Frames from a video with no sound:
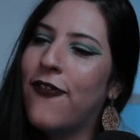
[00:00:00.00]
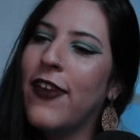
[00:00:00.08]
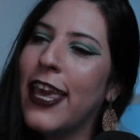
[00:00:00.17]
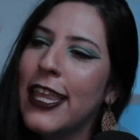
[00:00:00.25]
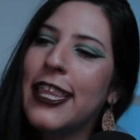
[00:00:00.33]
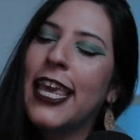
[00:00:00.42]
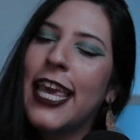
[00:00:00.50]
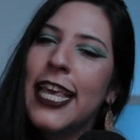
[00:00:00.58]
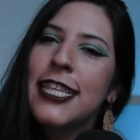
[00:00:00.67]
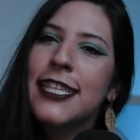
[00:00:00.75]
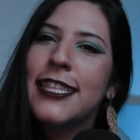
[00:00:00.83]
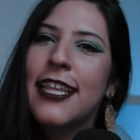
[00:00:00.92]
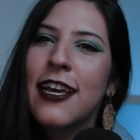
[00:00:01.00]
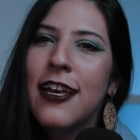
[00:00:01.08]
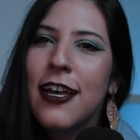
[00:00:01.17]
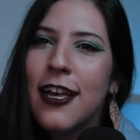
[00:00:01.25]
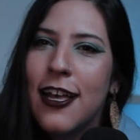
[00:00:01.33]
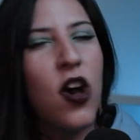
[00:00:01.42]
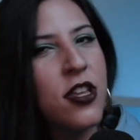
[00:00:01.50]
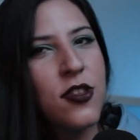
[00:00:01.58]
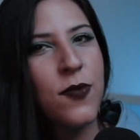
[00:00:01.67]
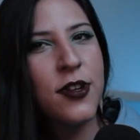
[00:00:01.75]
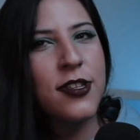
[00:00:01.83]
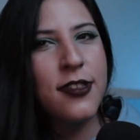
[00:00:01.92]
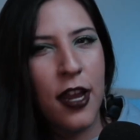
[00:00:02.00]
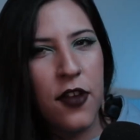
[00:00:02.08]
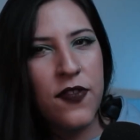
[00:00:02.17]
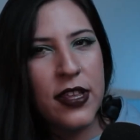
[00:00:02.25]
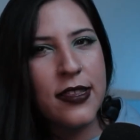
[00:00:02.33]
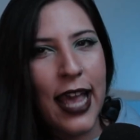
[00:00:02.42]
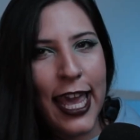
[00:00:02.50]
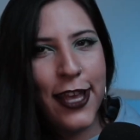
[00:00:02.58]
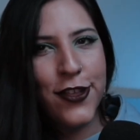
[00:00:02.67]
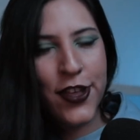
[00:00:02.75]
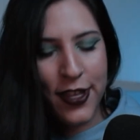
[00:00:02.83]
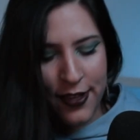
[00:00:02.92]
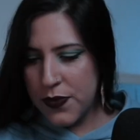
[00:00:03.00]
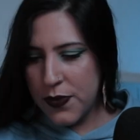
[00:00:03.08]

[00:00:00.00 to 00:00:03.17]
it is the customer service agent.